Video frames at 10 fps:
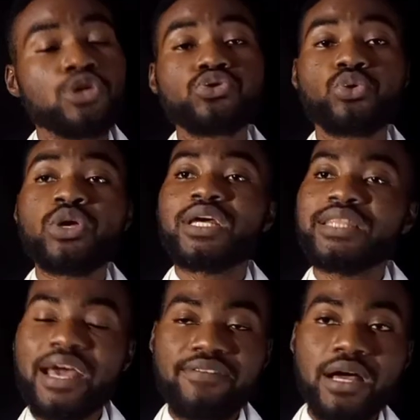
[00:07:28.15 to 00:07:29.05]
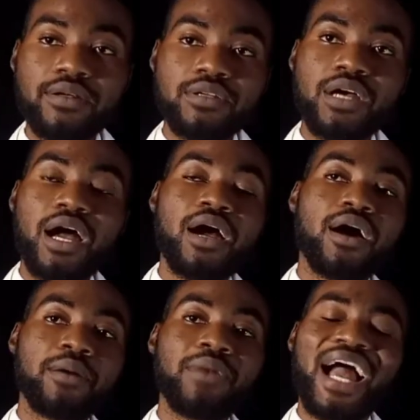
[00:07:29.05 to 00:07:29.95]
So never
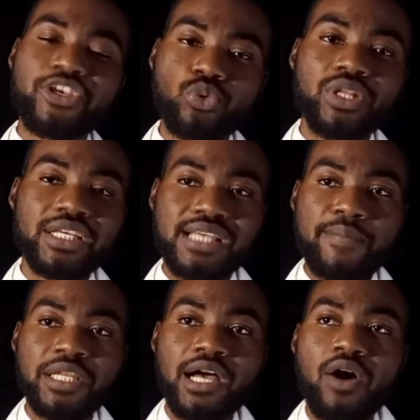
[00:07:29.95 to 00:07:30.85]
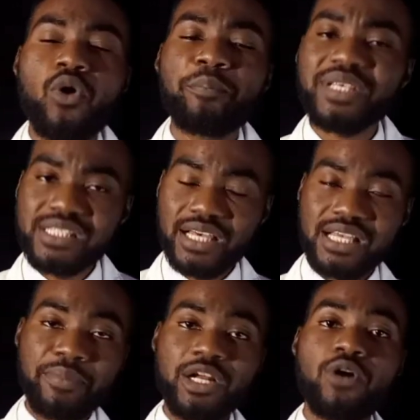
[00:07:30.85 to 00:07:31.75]
argue with the examiner or piss the
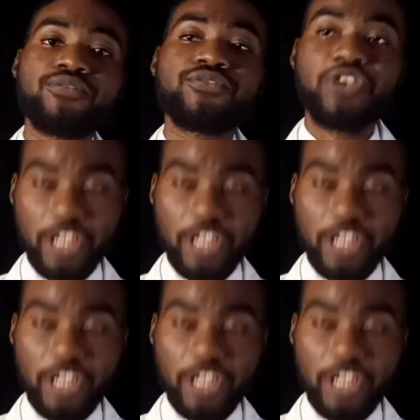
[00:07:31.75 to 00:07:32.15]
examiner off